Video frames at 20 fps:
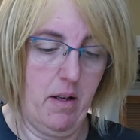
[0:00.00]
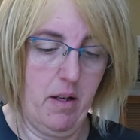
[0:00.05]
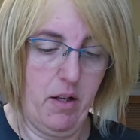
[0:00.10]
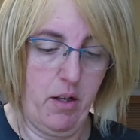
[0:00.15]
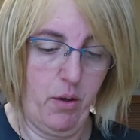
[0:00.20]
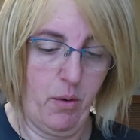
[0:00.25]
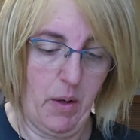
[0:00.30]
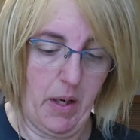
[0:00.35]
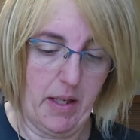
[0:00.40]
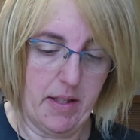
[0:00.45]

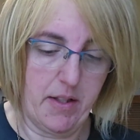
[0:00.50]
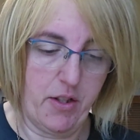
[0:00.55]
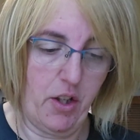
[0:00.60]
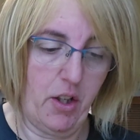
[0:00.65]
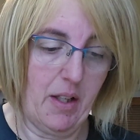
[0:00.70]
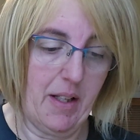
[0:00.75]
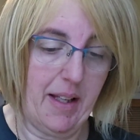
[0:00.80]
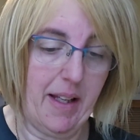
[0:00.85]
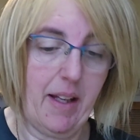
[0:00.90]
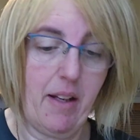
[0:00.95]
You are
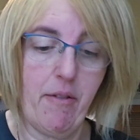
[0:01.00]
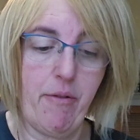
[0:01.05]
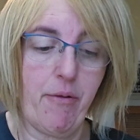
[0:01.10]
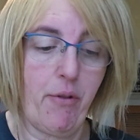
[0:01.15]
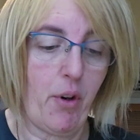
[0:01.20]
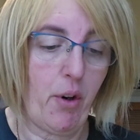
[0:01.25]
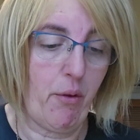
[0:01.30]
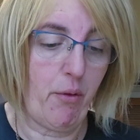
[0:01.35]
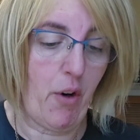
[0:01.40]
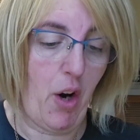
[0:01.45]
certainly in
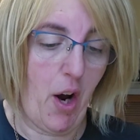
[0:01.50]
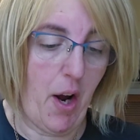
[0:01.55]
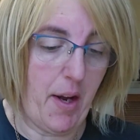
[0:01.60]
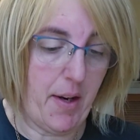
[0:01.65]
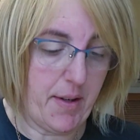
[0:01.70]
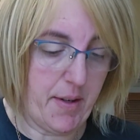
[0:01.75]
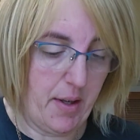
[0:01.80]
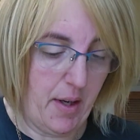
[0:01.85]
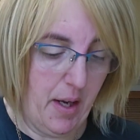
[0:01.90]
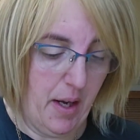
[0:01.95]
for a
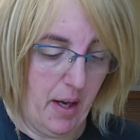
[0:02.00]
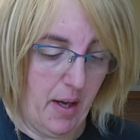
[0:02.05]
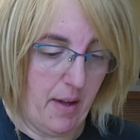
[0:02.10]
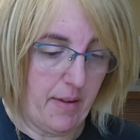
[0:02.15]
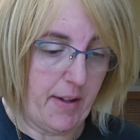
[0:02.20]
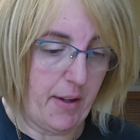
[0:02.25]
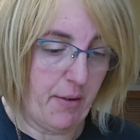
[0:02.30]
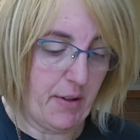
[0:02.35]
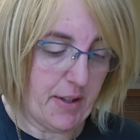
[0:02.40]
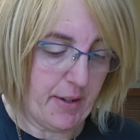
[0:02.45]
ride.
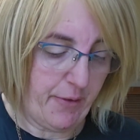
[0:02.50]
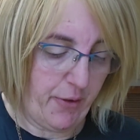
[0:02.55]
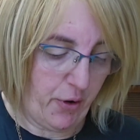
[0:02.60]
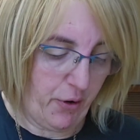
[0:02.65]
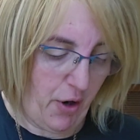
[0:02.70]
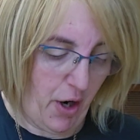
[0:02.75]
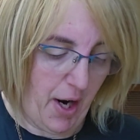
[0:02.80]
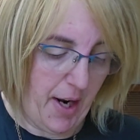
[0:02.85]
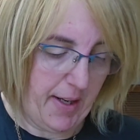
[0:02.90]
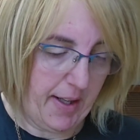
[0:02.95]
There is a
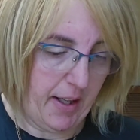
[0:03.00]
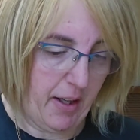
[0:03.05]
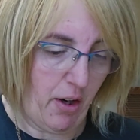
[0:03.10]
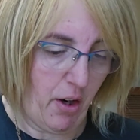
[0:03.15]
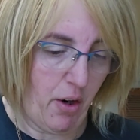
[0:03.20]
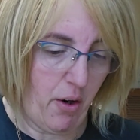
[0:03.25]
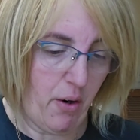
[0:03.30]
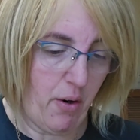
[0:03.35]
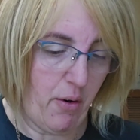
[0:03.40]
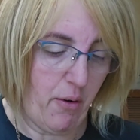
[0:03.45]
variety
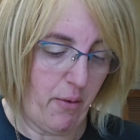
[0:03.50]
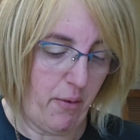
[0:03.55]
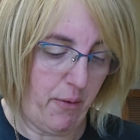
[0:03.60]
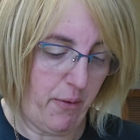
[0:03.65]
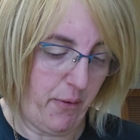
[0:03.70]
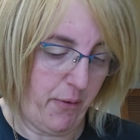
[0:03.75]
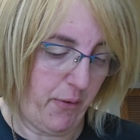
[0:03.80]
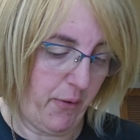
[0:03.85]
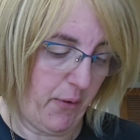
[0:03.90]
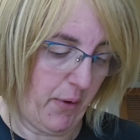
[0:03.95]

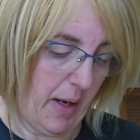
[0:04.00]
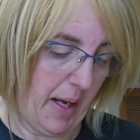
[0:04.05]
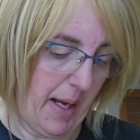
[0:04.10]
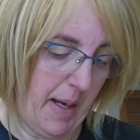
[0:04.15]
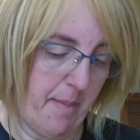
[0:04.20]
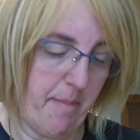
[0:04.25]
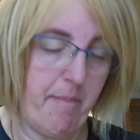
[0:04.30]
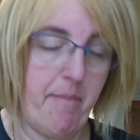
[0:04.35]
of, I